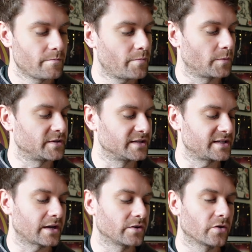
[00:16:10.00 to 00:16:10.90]
Pop to the
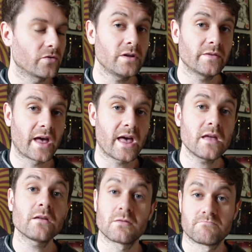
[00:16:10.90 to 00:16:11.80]
2nd degree, the
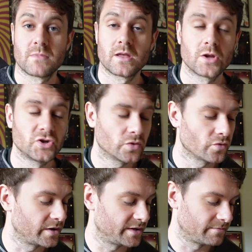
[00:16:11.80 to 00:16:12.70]
A.
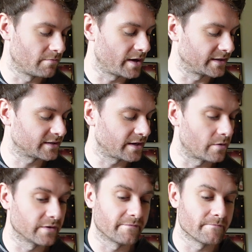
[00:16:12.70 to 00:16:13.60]
Dorian, it's a minor scale
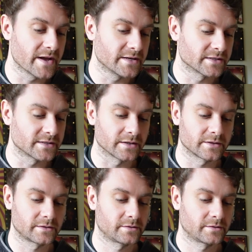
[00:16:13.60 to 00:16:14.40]
with major 6.